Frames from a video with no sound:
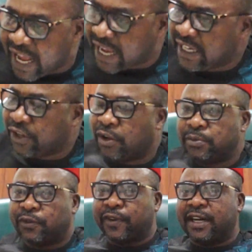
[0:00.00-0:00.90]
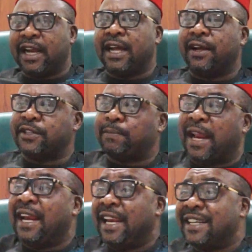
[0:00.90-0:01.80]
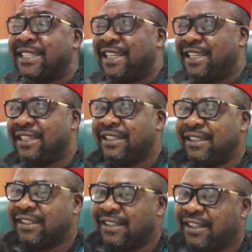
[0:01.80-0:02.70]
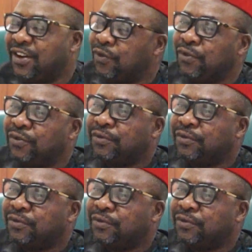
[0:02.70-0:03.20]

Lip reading: I didn't come to Federal House planlessly. No.